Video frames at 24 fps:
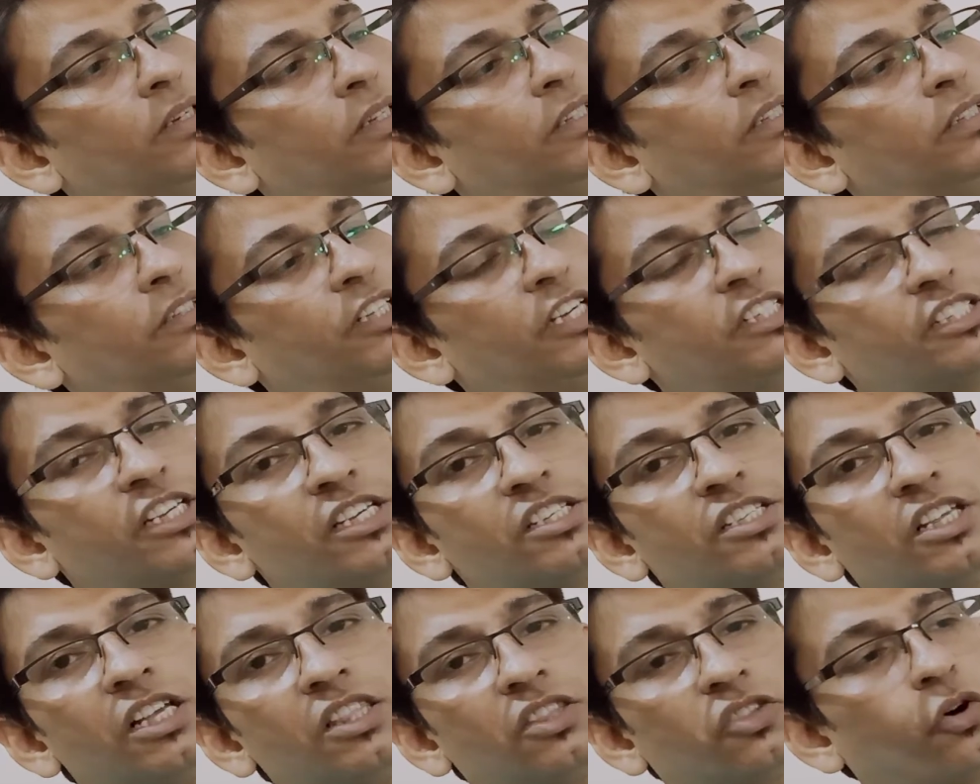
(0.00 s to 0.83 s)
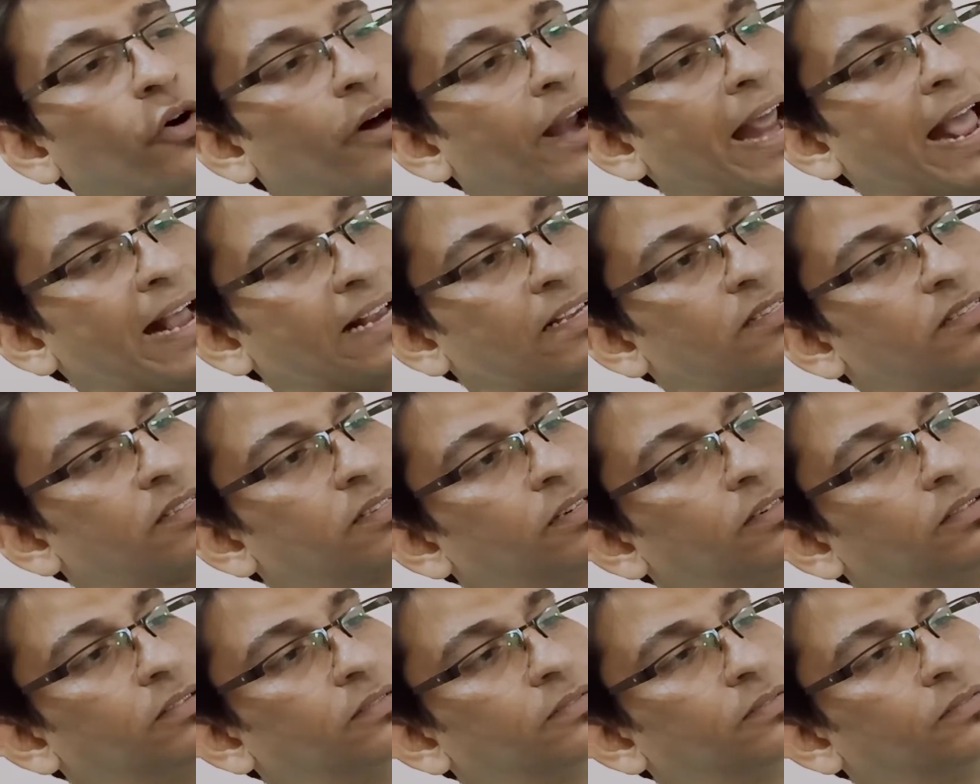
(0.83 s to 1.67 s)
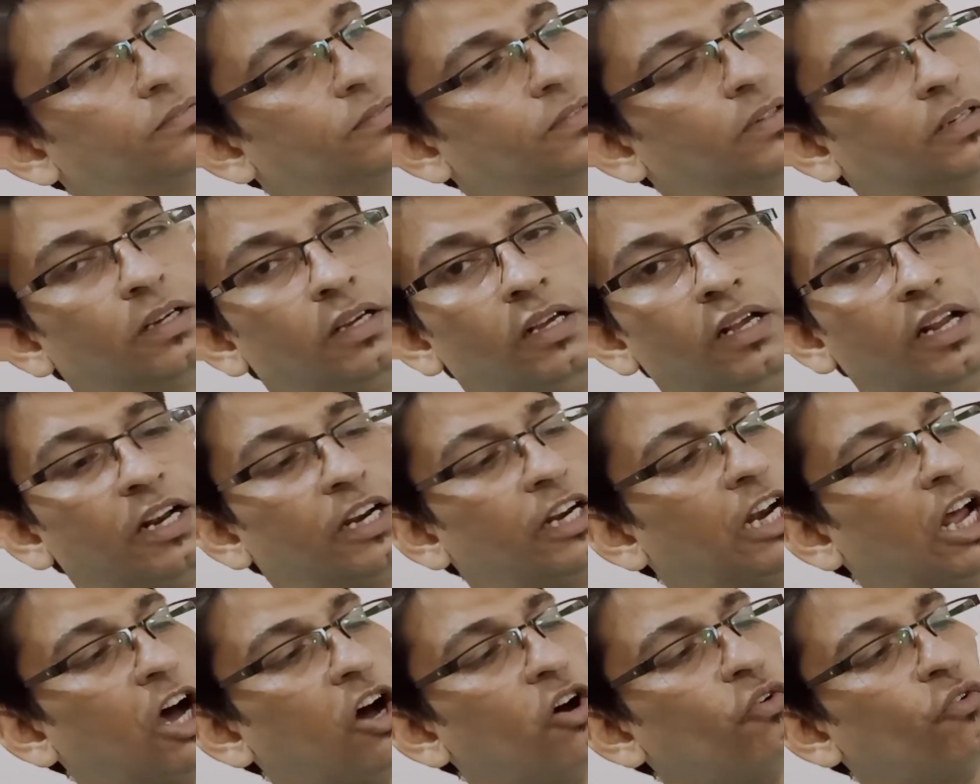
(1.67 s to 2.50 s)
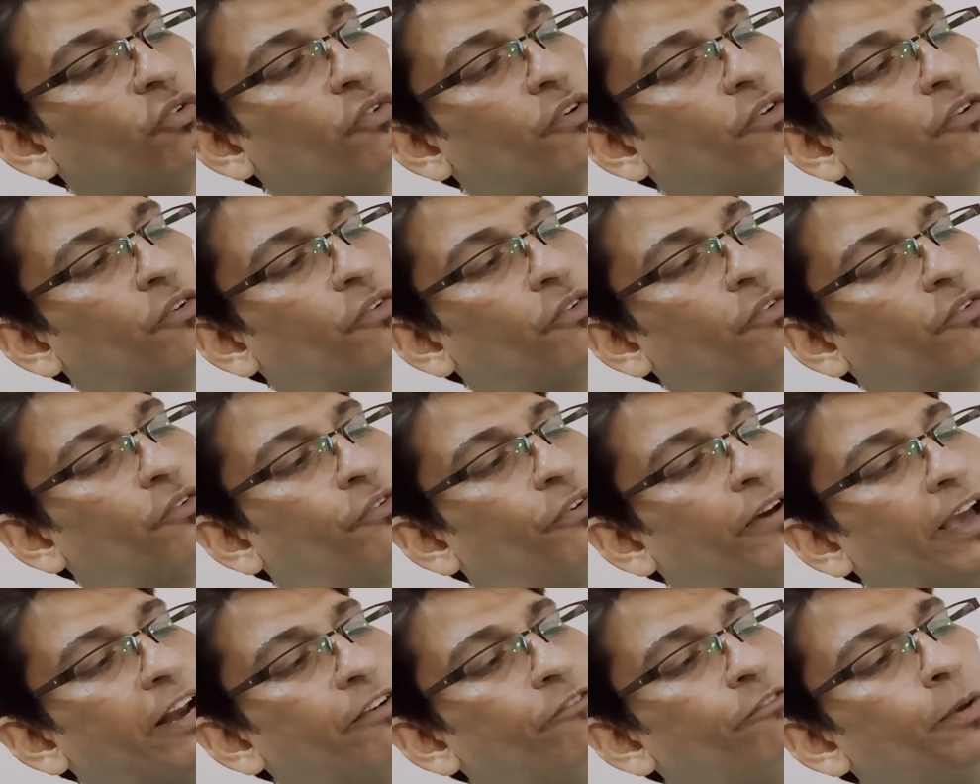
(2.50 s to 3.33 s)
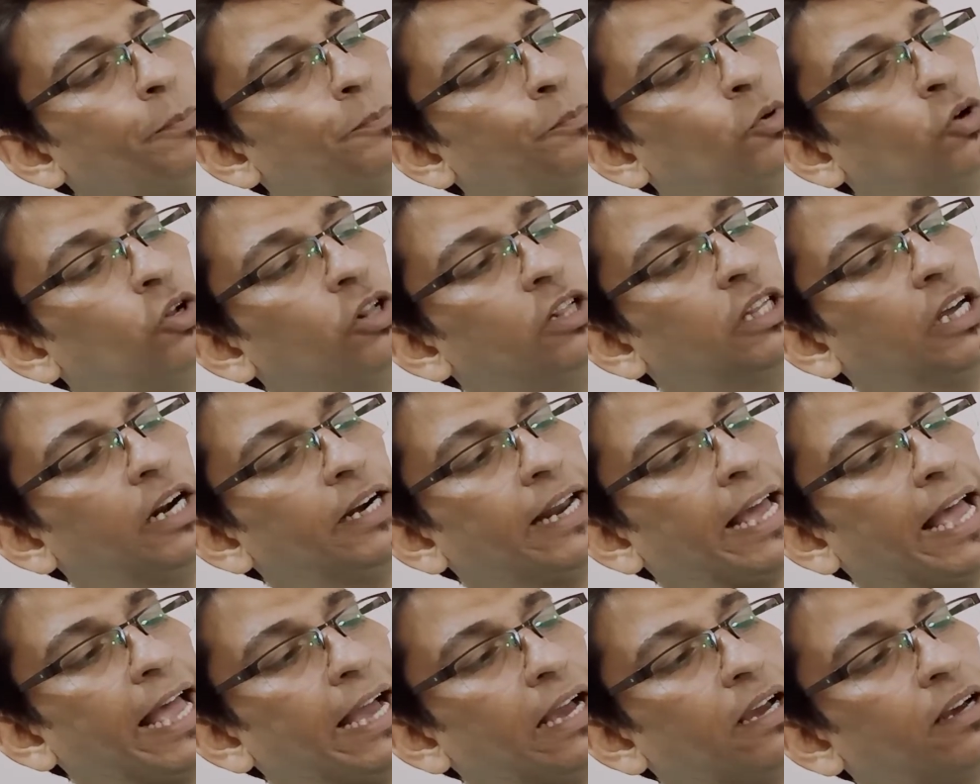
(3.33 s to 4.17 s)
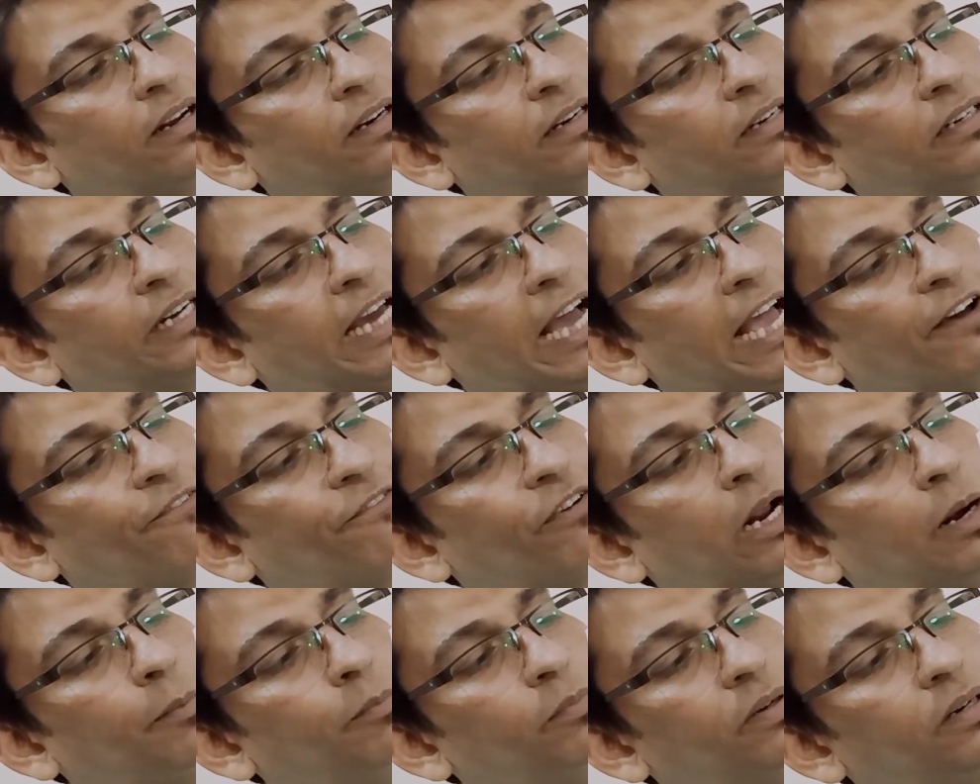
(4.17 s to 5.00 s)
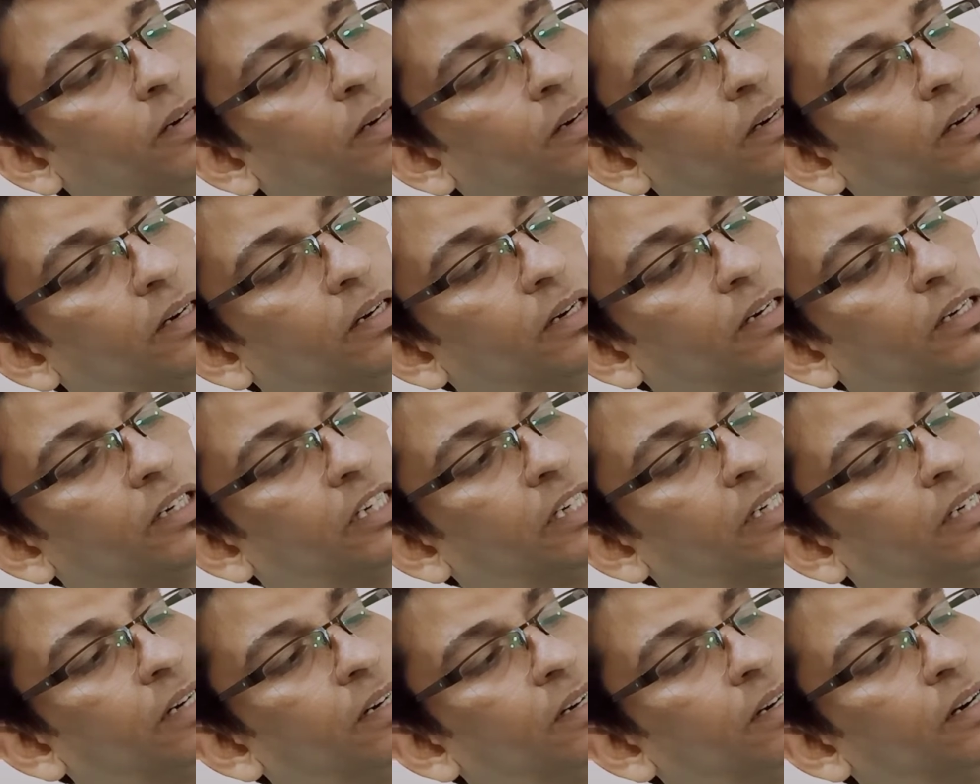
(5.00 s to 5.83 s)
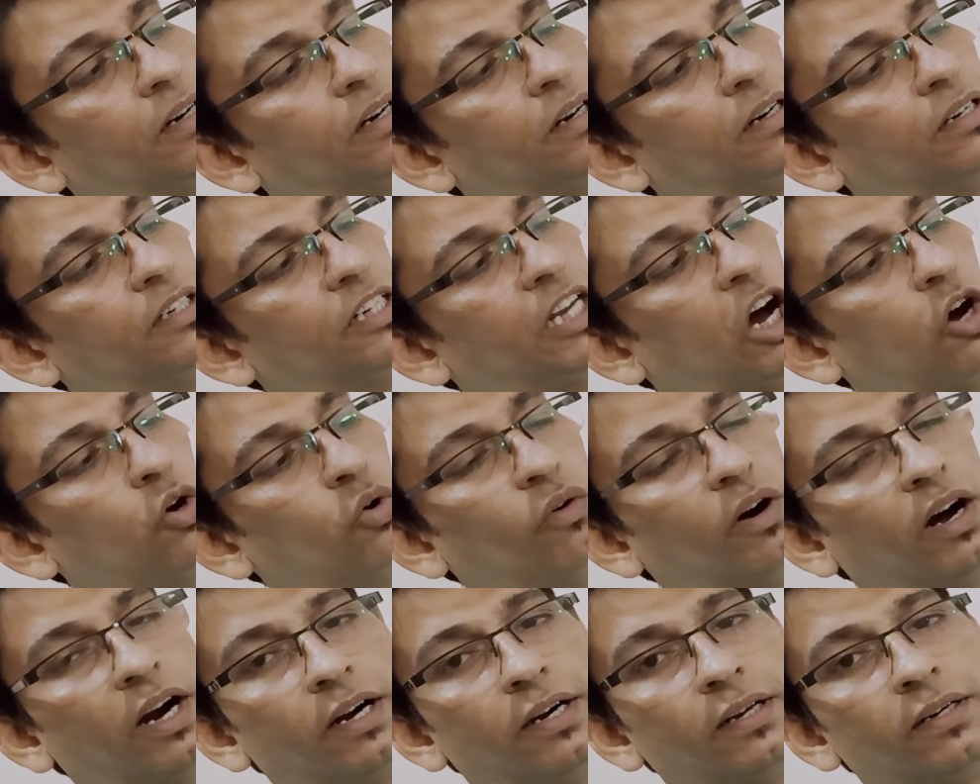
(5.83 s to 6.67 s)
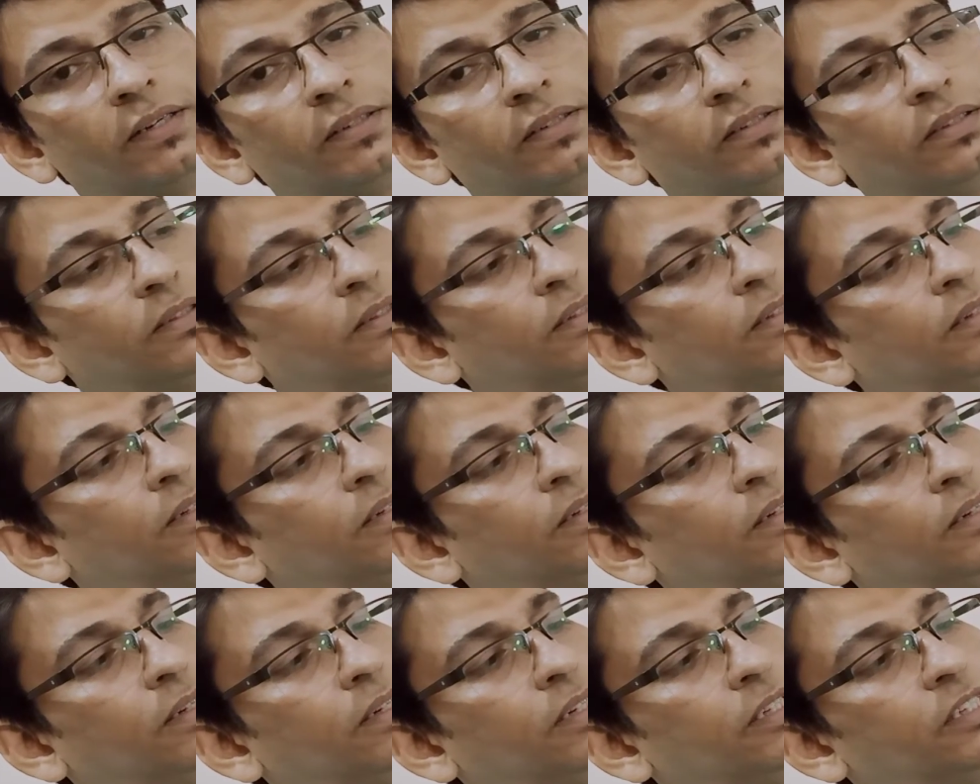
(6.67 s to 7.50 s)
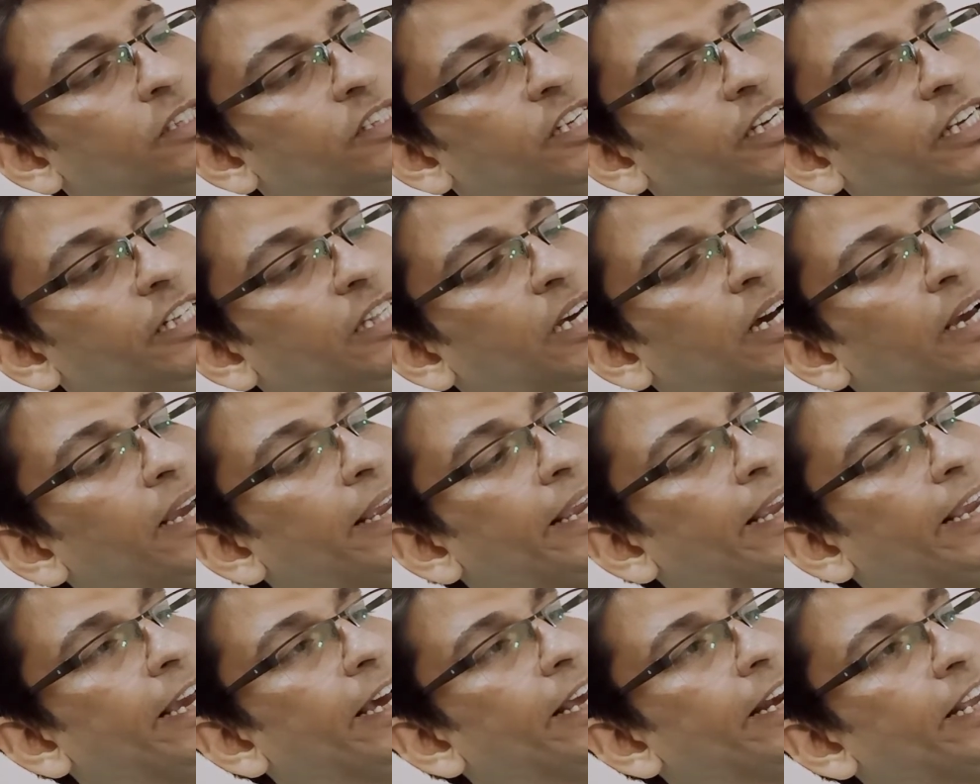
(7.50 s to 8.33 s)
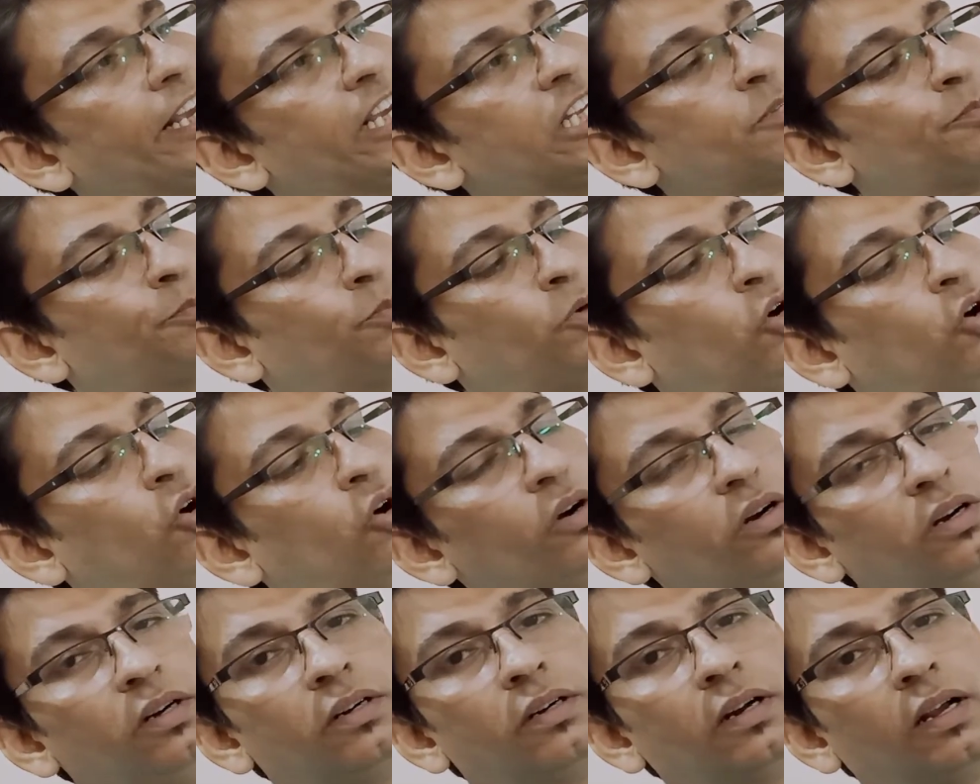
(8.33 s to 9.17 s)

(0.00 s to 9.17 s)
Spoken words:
This is the thorax. Now when we pull the diaphragm downward, see the air is blown